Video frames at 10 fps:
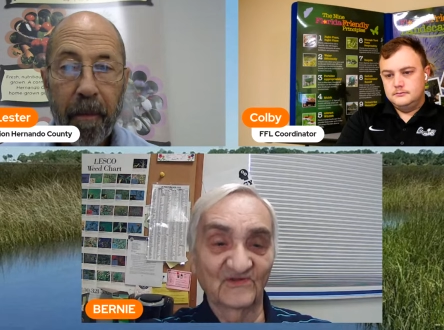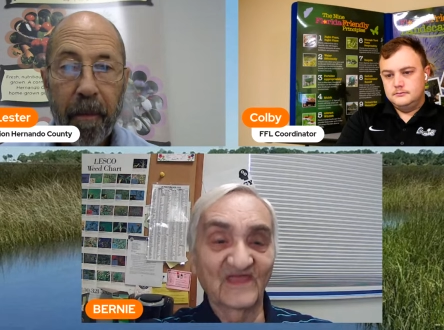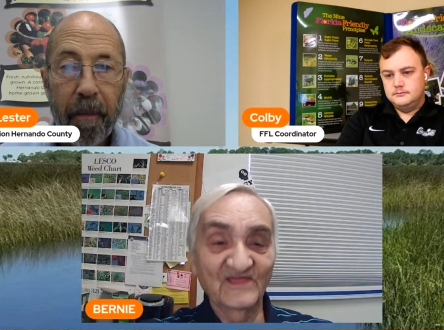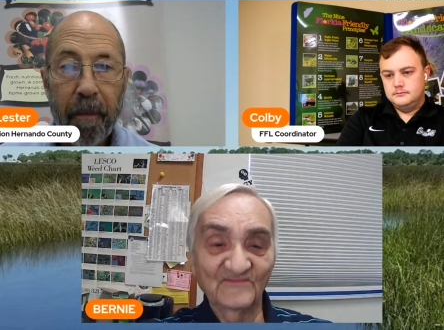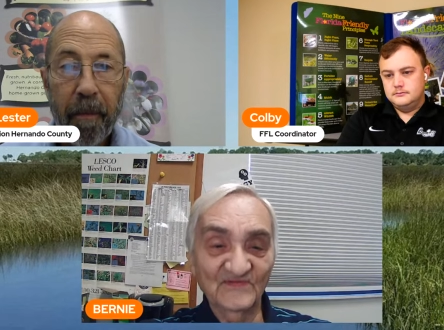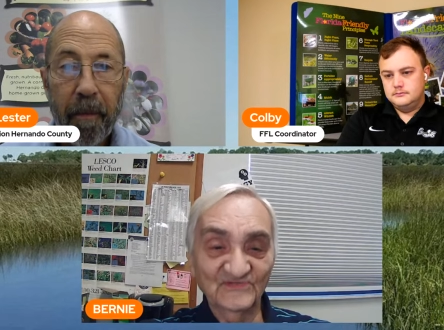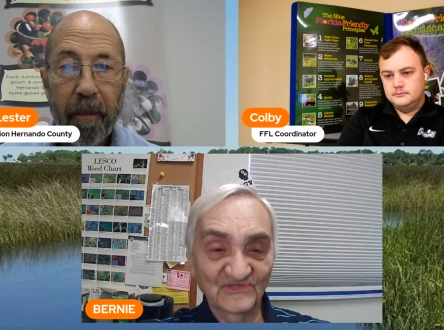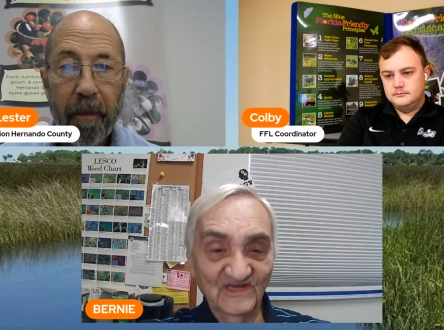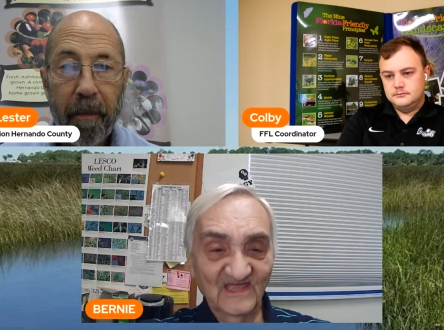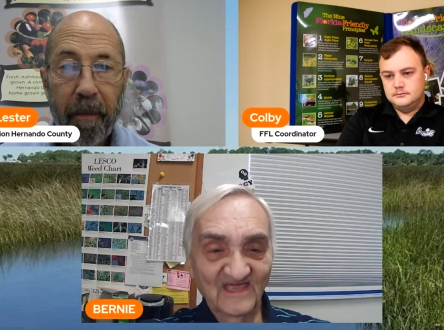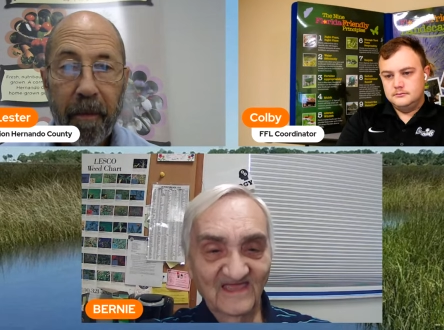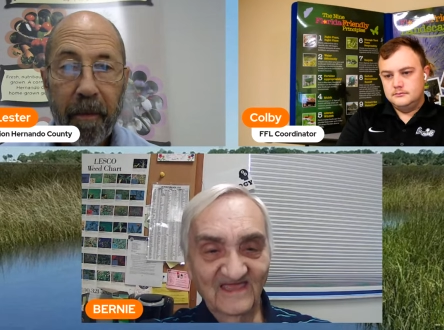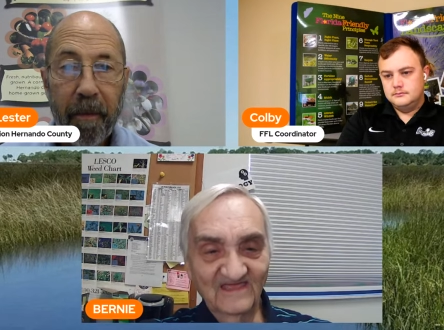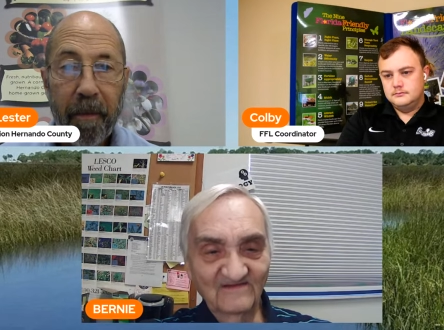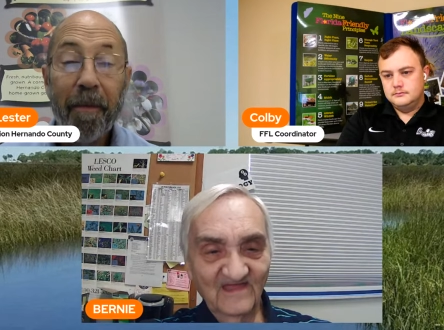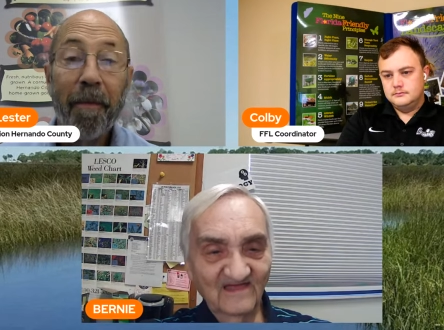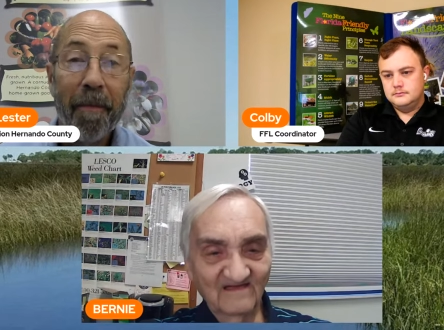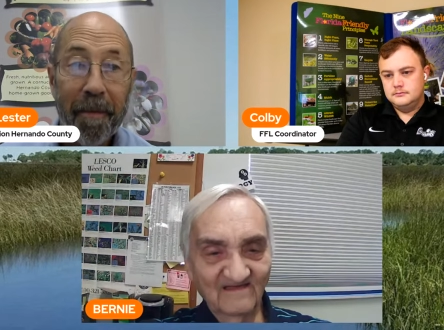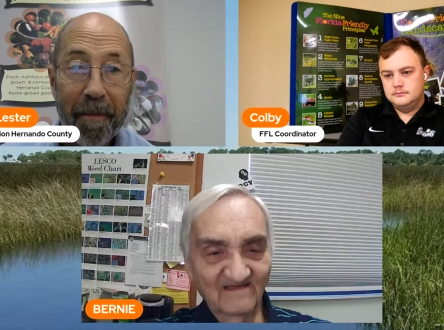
Speaker 1: their aphids. And, and uh,